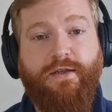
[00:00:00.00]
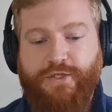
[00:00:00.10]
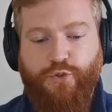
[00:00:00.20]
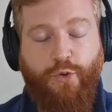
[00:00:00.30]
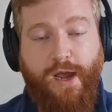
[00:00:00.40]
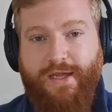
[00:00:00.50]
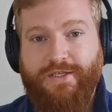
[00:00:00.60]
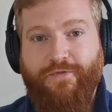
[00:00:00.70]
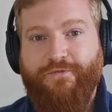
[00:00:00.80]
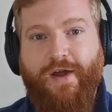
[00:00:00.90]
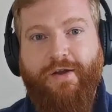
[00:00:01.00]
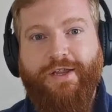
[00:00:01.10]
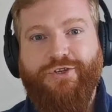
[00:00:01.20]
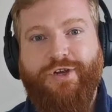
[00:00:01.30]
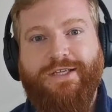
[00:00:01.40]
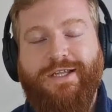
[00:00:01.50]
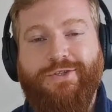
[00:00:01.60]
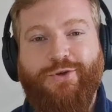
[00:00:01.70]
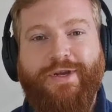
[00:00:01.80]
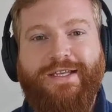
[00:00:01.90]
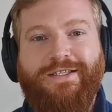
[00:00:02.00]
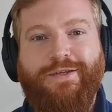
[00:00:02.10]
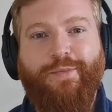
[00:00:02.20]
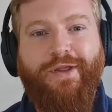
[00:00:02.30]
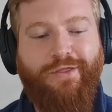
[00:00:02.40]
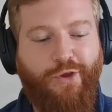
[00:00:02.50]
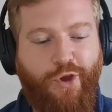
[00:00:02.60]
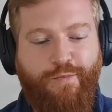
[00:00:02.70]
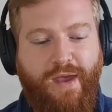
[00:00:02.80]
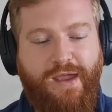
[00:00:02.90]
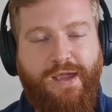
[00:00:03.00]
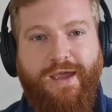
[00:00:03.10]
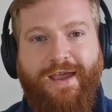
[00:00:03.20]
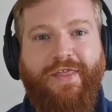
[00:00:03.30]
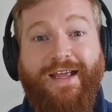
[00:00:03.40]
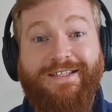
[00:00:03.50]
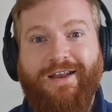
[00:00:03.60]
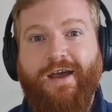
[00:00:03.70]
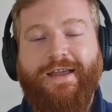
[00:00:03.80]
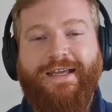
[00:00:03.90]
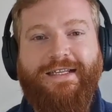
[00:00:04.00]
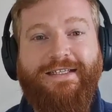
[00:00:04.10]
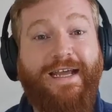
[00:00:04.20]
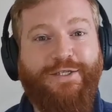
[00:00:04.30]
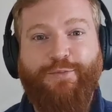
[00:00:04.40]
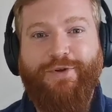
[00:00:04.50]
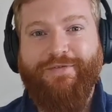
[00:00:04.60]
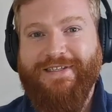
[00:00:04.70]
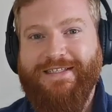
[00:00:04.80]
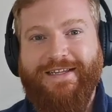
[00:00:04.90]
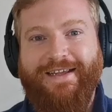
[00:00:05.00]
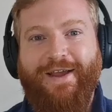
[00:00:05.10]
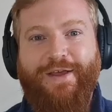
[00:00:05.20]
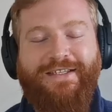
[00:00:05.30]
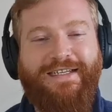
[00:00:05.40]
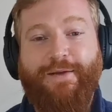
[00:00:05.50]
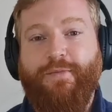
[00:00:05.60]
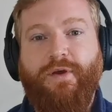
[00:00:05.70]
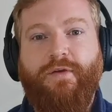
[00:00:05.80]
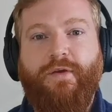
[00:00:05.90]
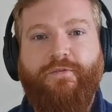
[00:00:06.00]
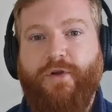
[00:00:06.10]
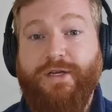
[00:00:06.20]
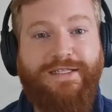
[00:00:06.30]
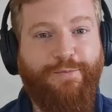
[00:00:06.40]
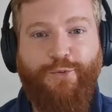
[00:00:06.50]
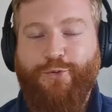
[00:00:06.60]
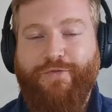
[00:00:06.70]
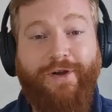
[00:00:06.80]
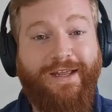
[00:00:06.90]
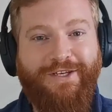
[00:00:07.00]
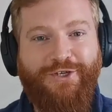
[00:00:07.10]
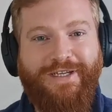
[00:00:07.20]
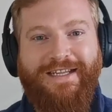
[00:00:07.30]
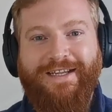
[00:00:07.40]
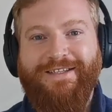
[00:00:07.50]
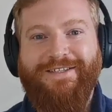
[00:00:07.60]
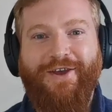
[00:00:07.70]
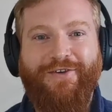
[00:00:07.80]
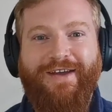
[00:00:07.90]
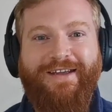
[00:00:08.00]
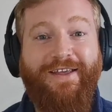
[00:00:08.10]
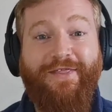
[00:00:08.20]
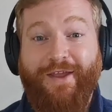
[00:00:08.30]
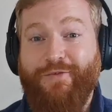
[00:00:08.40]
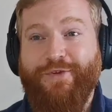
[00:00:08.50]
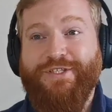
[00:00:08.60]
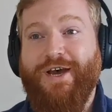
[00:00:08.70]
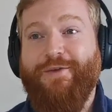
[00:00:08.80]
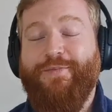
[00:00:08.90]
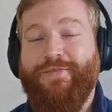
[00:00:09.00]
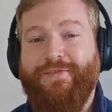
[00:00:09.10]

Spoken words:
As always, very interesting talking to somebody that can make things like data privacy seem very simple, very interesting. So thank you for your time.